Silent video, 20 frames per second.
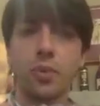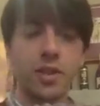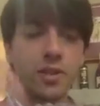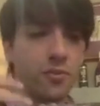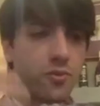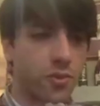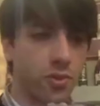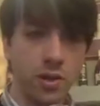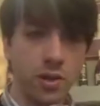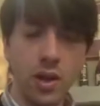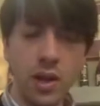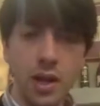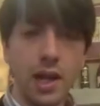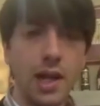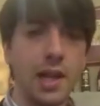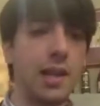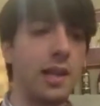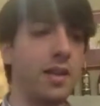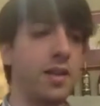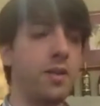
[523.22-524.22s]
breathe for
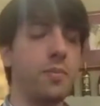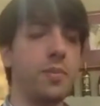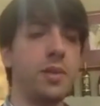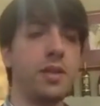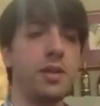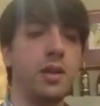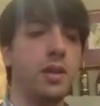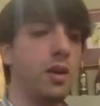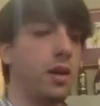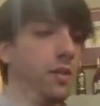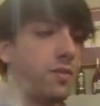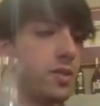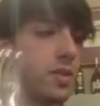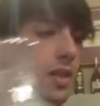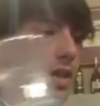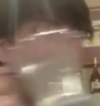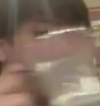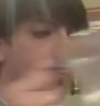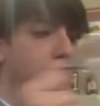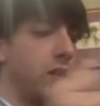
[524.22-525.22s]
a little bit of
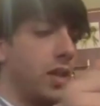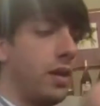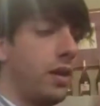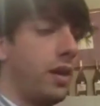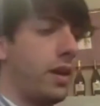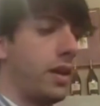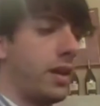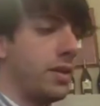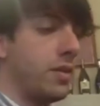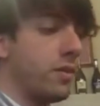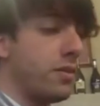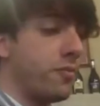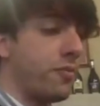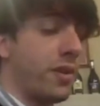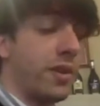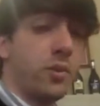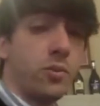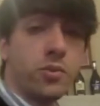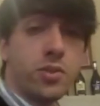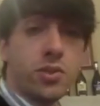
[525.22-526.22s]
time. Uh, you can
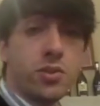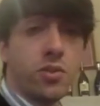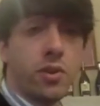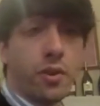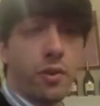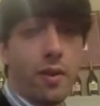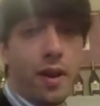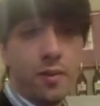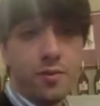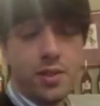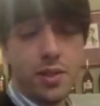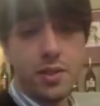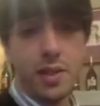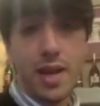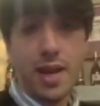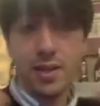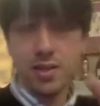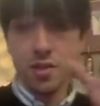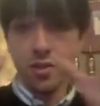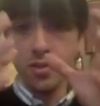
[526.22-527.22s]
find also carafe that
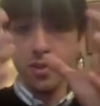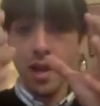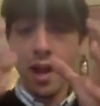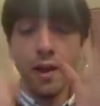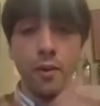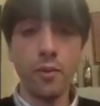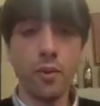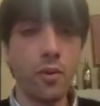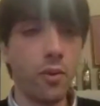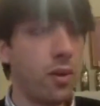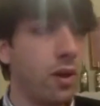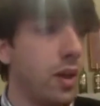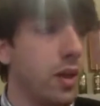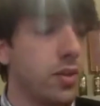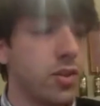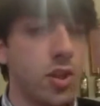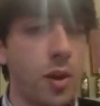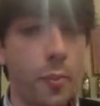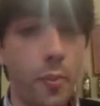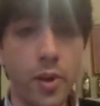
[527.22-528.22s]
has a narrow
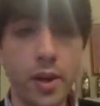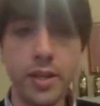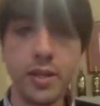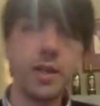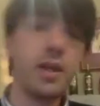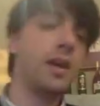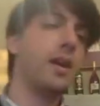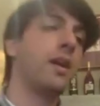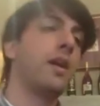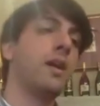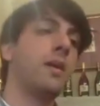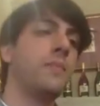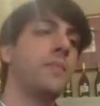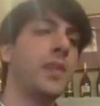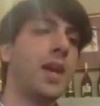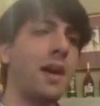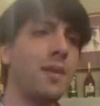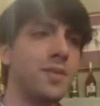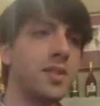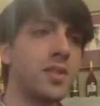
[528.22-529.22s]
top part. Um,
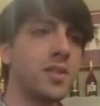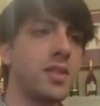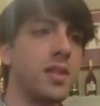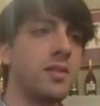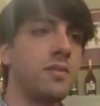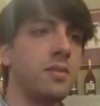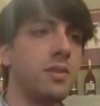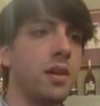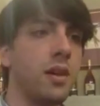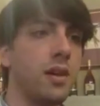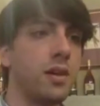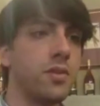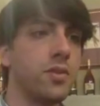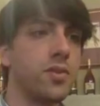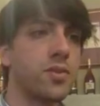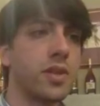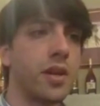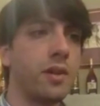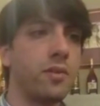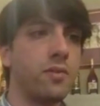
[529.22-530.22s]
I've seen uh,
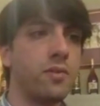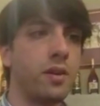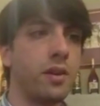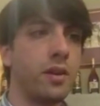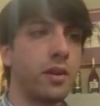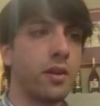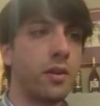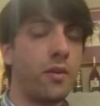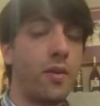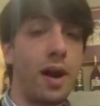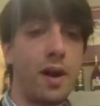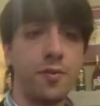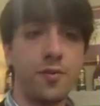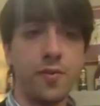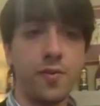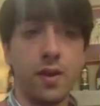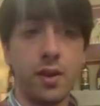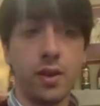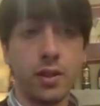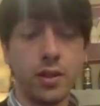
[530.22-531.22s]
this kind of uh, carafe
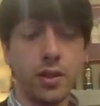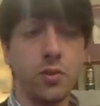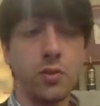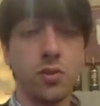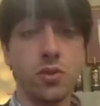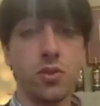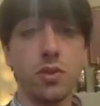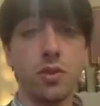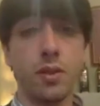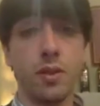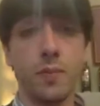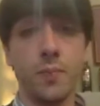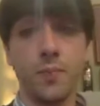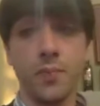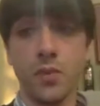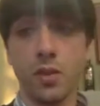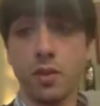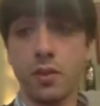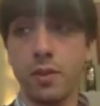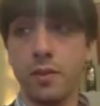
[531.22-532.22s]
uh, used
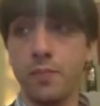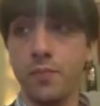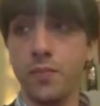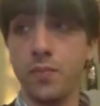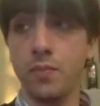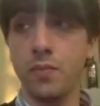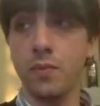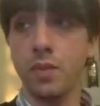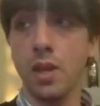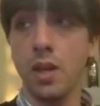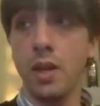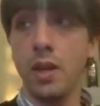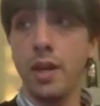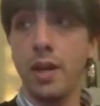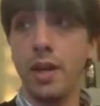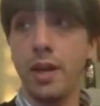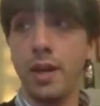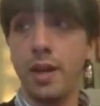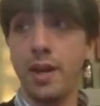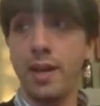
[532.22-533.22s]
um, um,
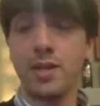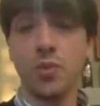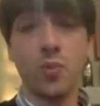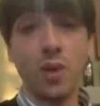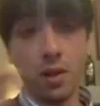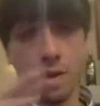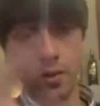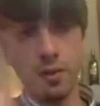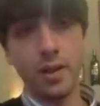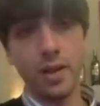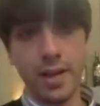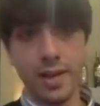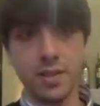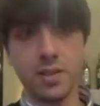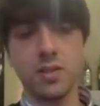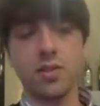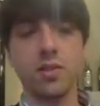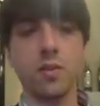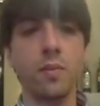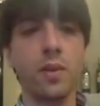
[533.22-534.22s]
uh, as well
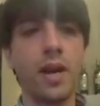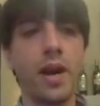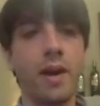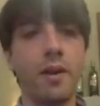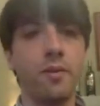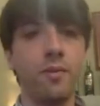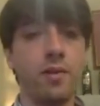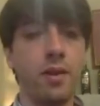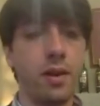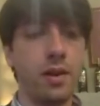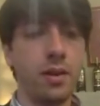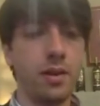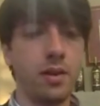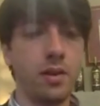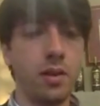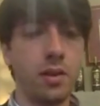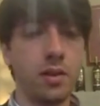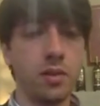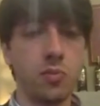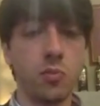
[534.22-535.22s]
as some kind of
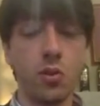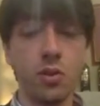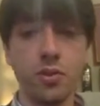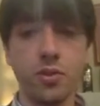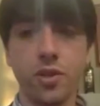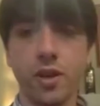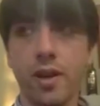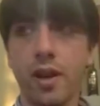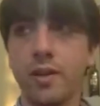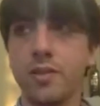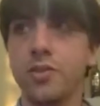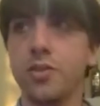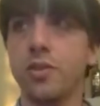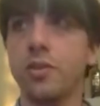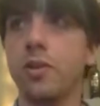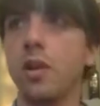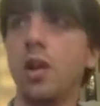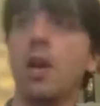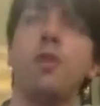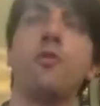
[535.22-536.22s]
a, a smaller
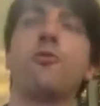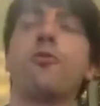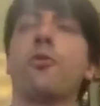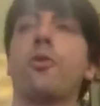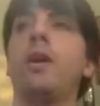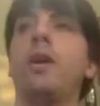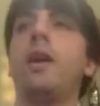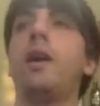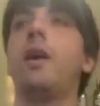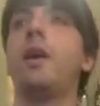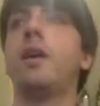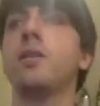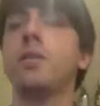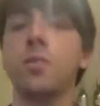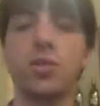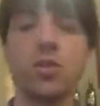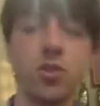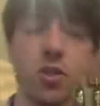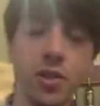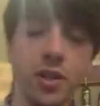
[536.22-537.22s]
decanter for a
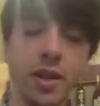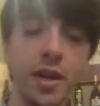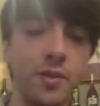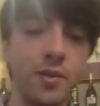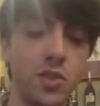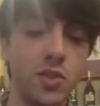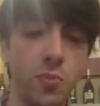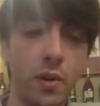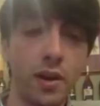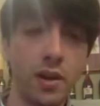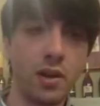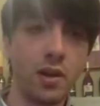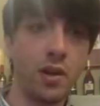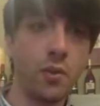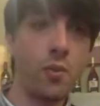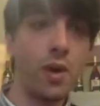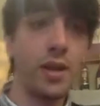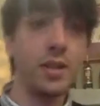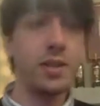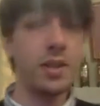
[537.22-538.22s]
certain kind of
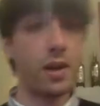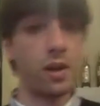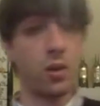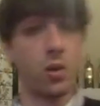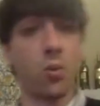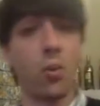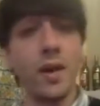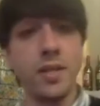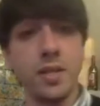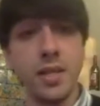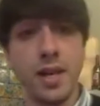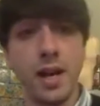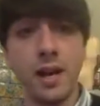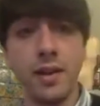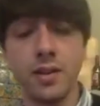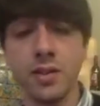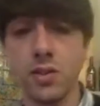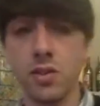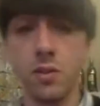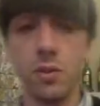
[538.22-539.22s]
sparkling wine that are quite
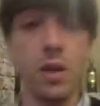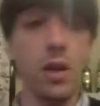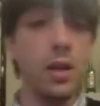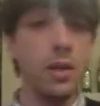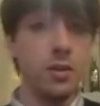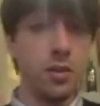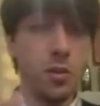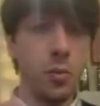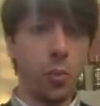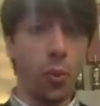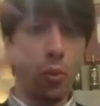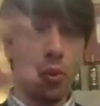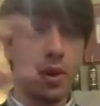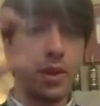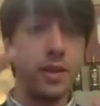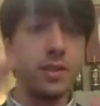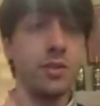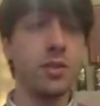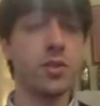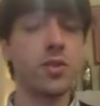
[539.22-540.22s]
young. So you
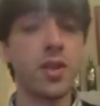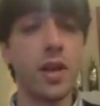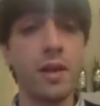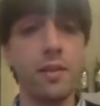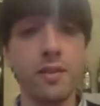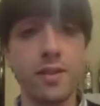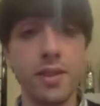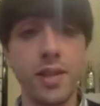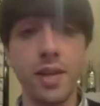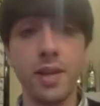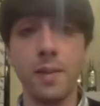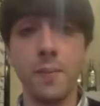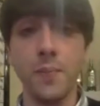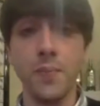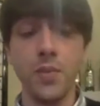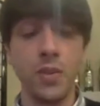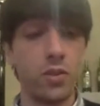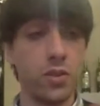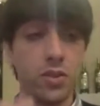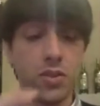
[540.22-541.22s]
pour in this kind of thing,
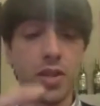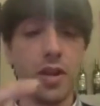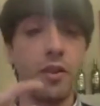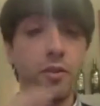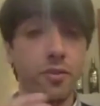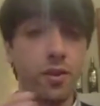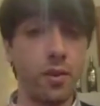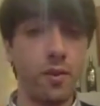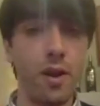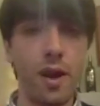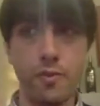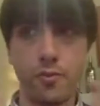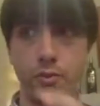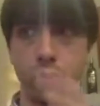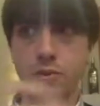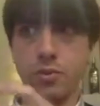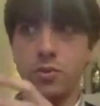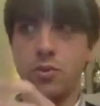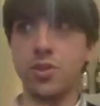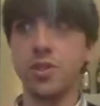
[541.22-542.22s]
this kind of carafe
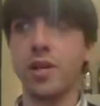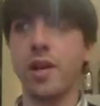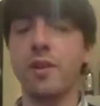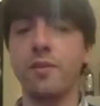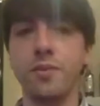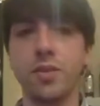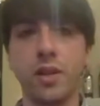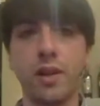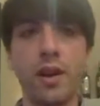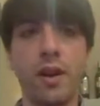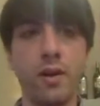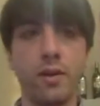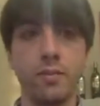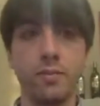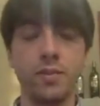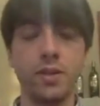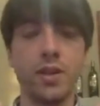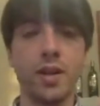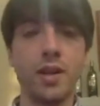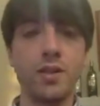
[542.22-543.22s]
or this kind of
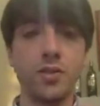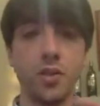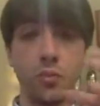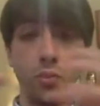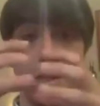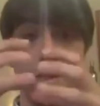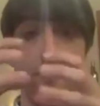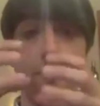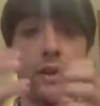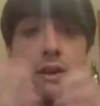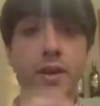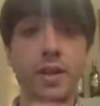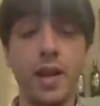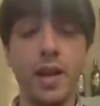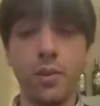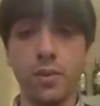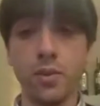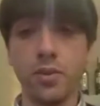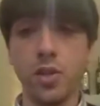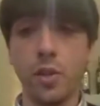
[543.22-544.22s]
decanter with a very
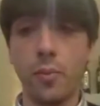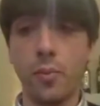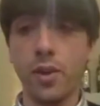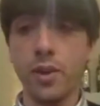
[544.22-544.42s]
narrow top